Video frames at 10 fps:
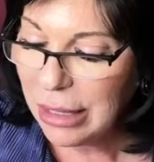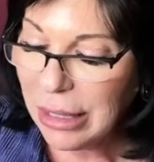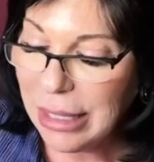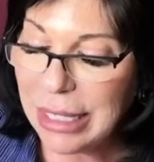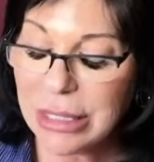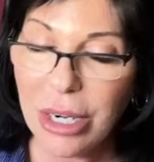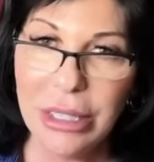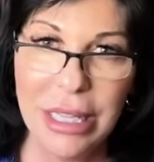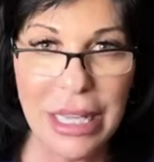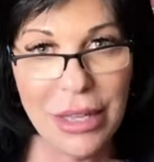The last card
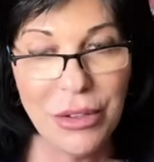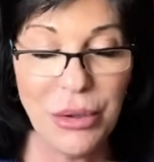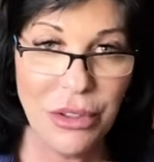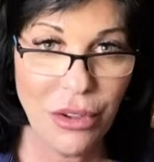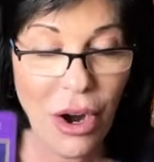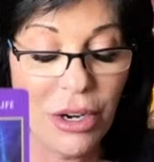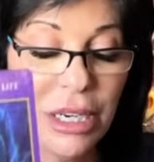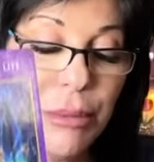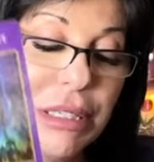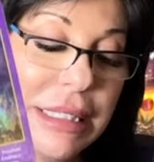they gave you is card
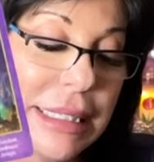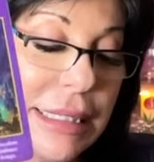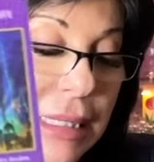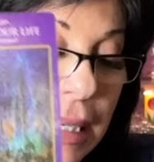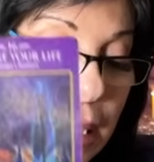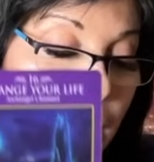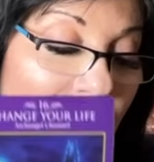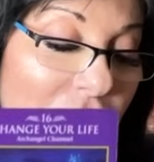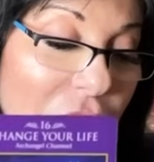number 16.